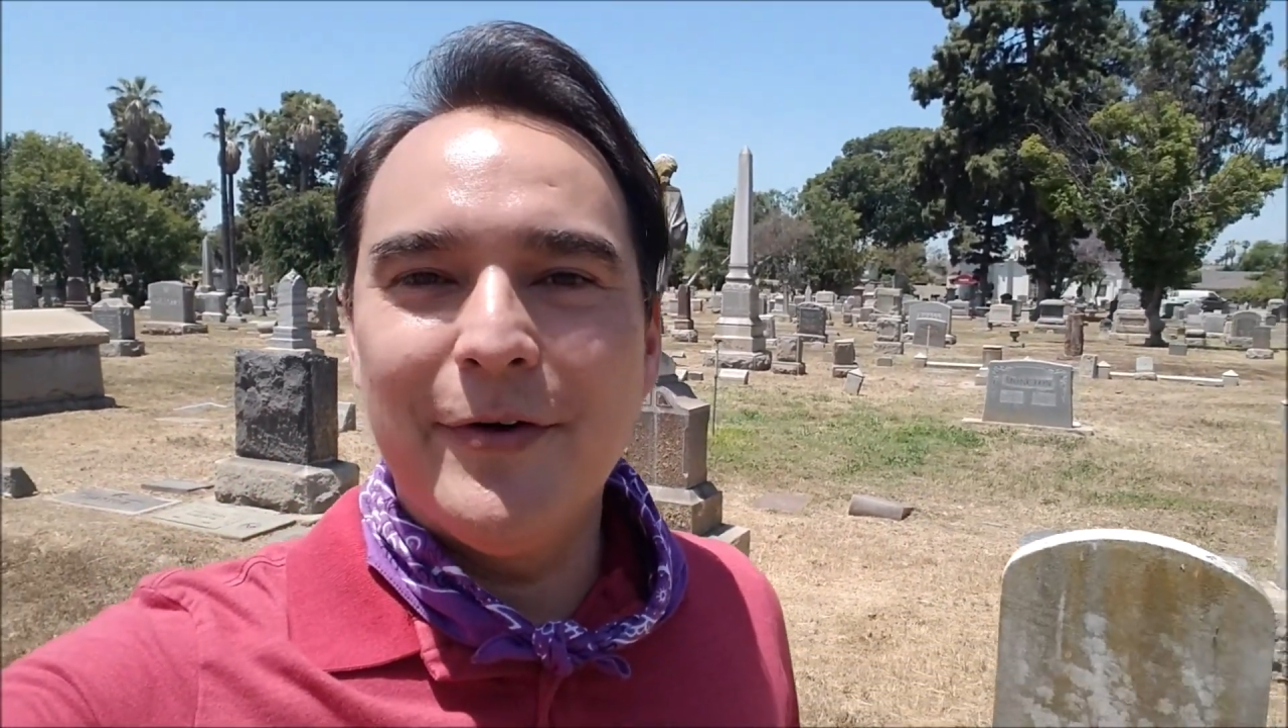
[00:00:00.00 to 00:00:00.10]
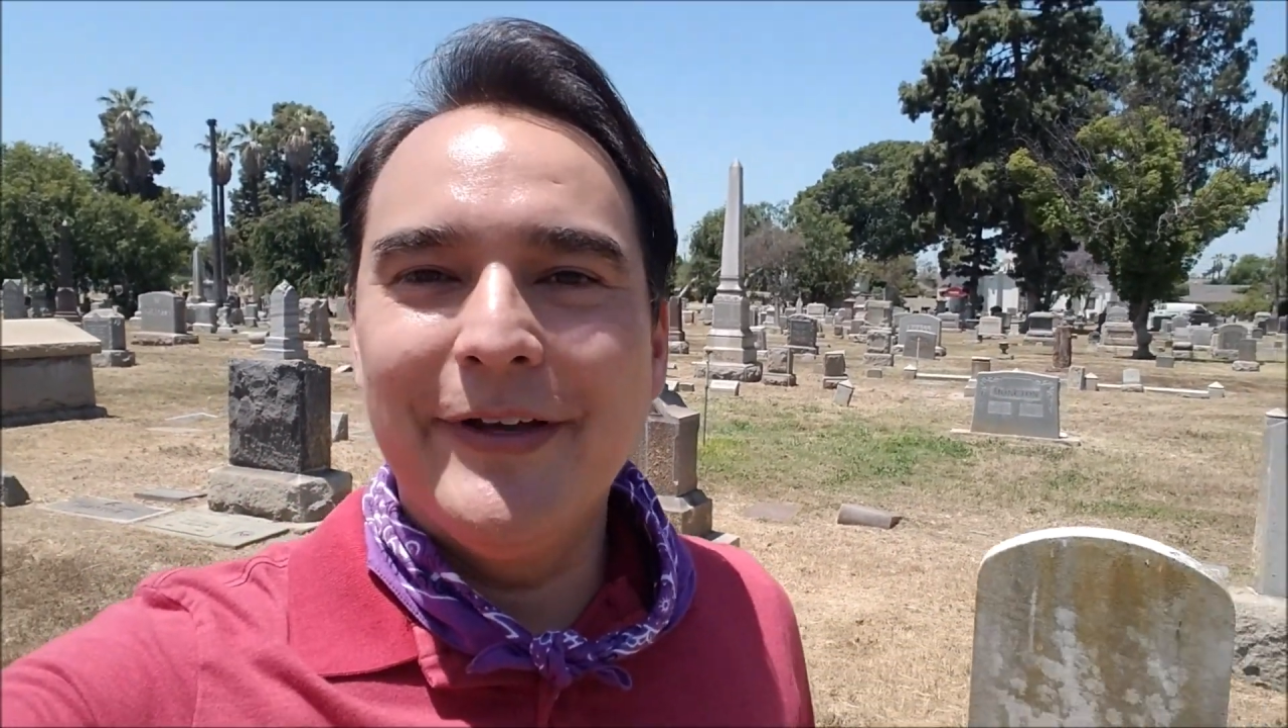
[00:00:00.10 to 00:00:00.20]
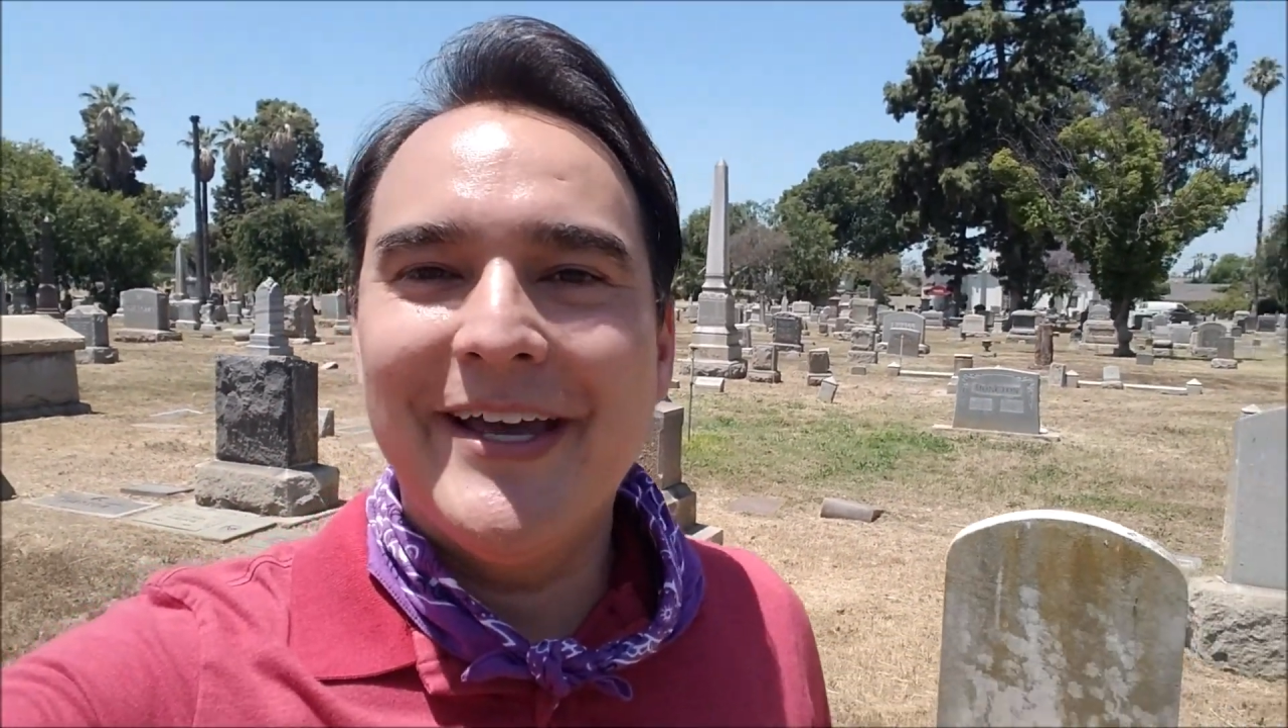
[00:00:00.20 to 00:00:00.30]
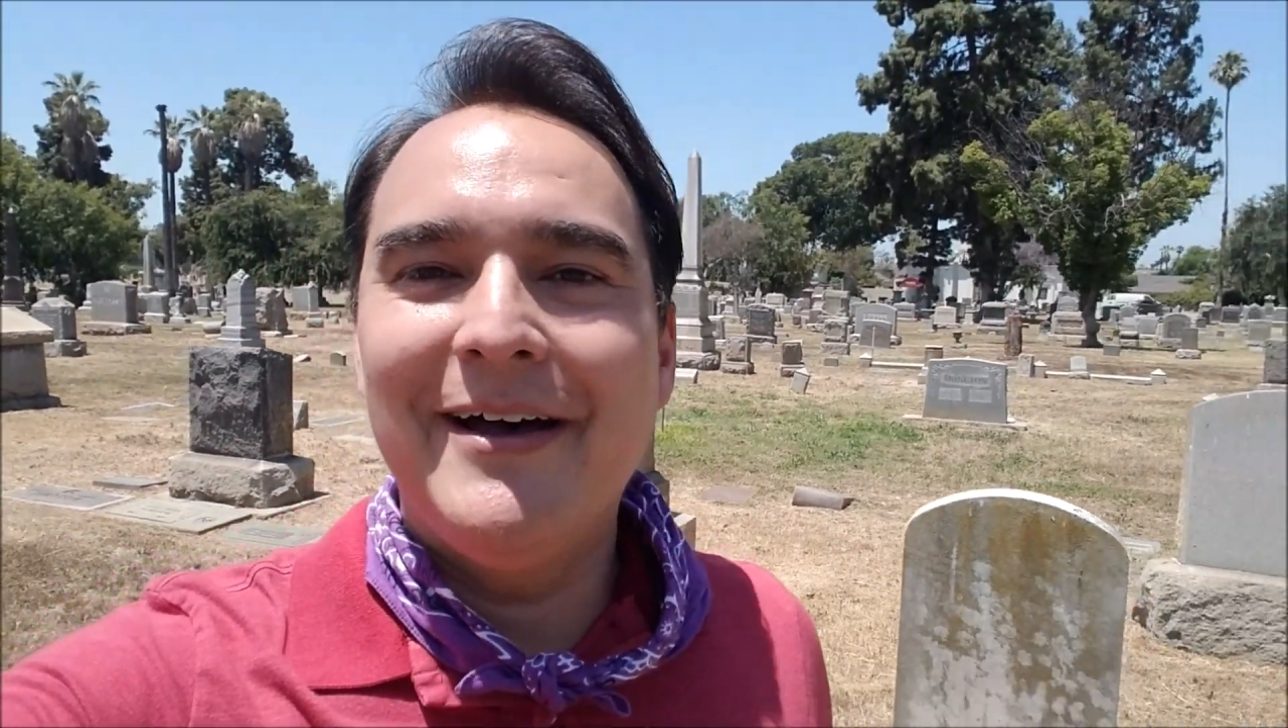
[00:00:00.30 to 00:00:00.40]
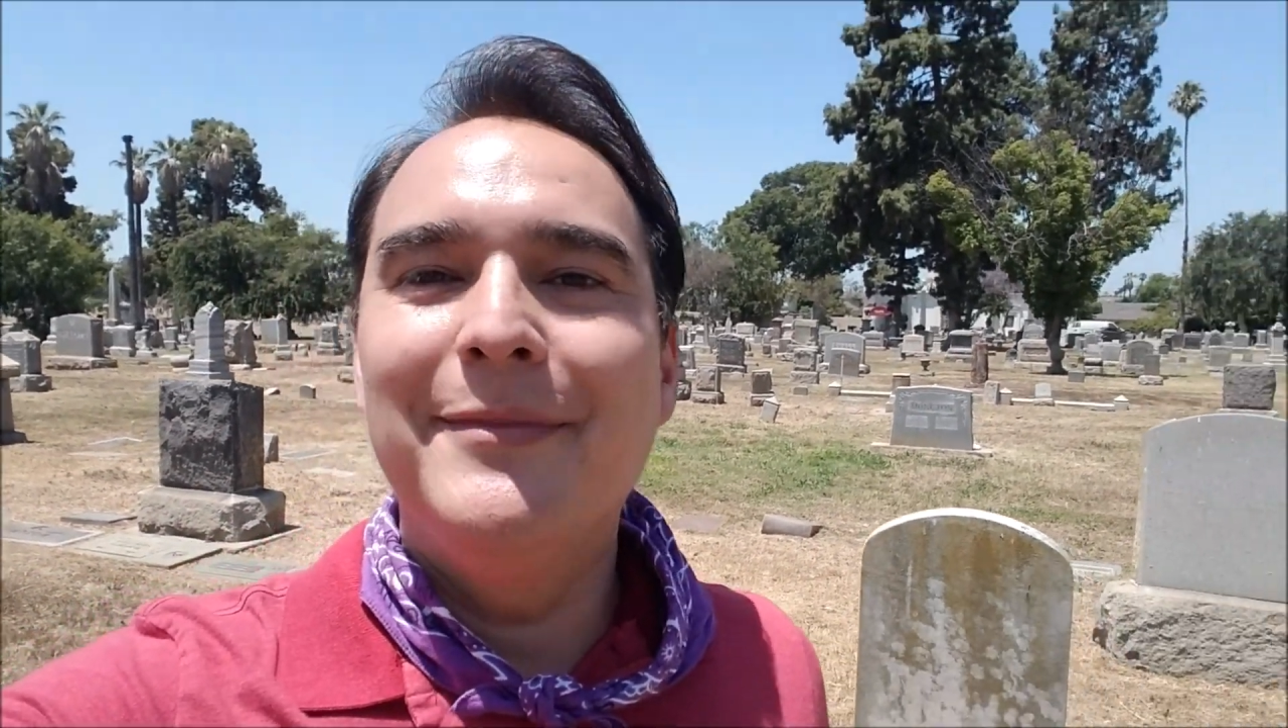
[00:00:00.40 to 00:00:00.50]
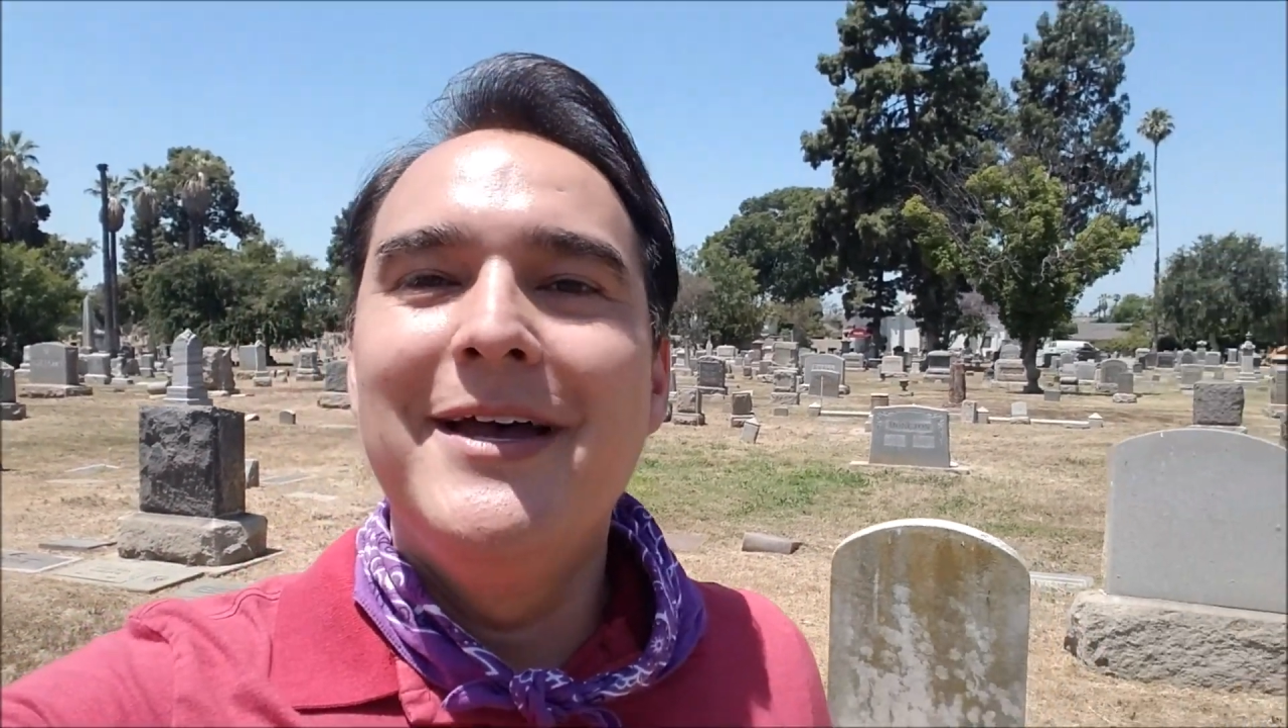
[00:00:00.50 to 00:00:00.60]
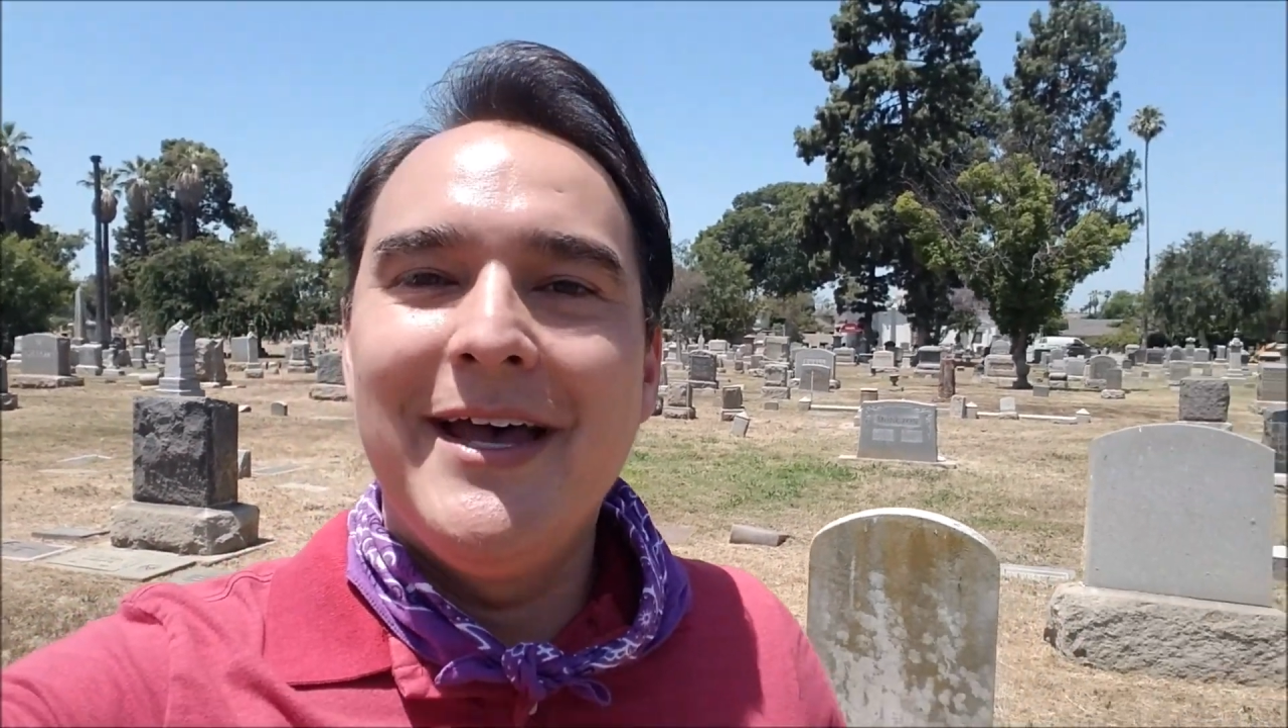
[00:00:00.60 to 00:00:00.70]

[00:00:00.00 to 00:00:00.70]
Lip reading: you come,